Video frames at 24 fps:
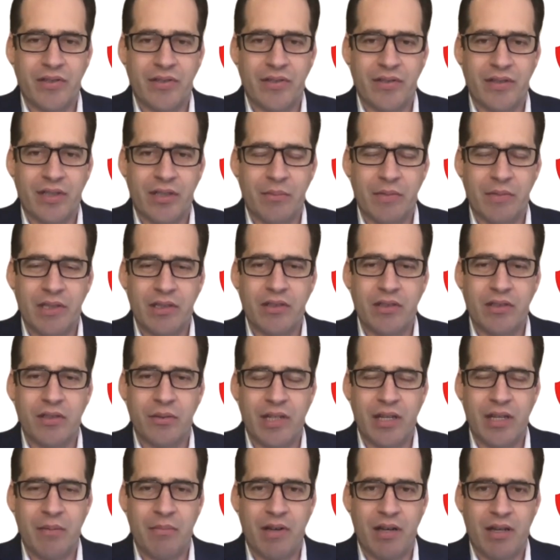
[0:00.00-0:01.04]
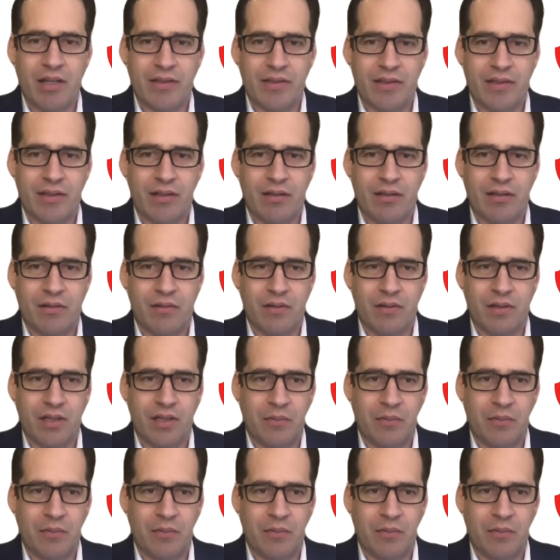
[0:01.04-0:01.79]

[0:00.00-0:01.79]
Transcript: stick them in the Q&A box and I'll